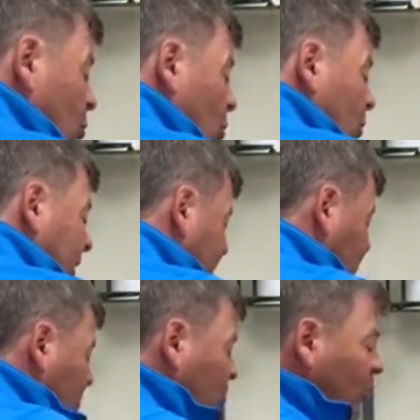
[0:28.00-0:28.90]
we want to get
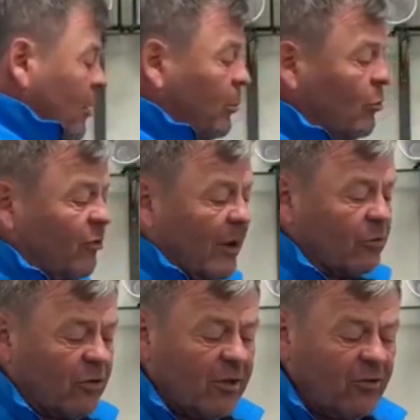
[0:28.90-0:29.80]
some samples
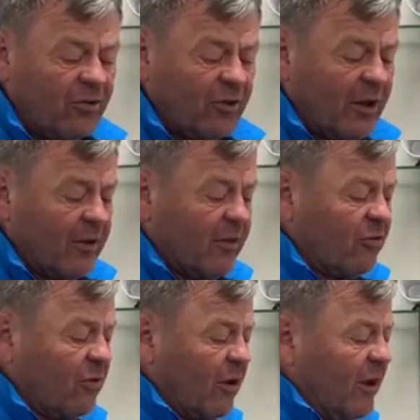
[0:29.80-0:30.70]
out. So this is it.
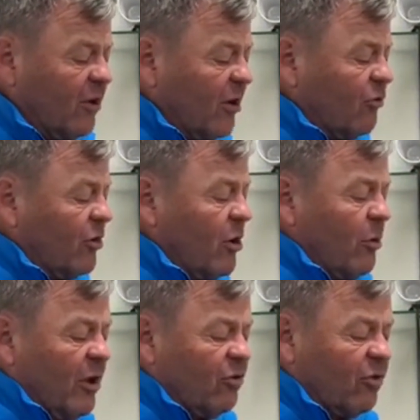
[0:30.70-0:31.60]
This, as you
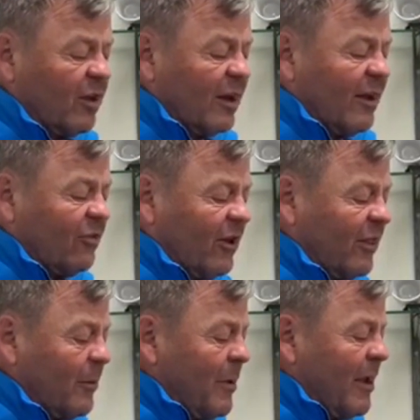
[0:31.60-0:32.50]
know, each of the
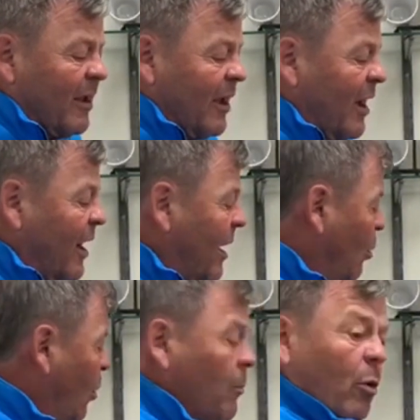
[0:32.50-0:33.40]
classic, they make
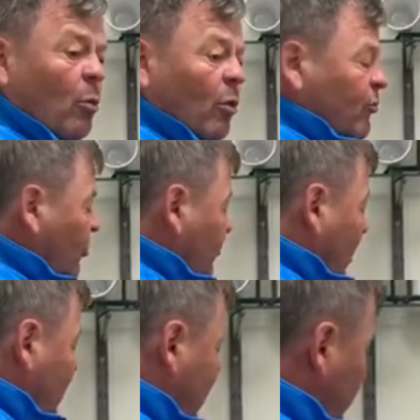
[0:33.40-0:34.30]

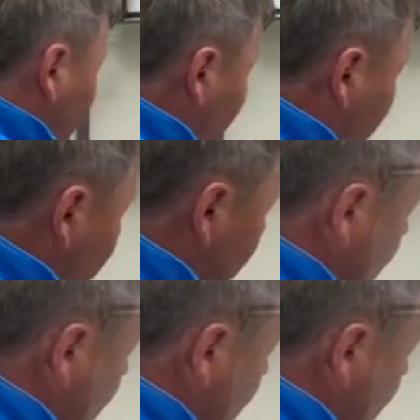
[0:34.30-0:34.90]
1.125 litres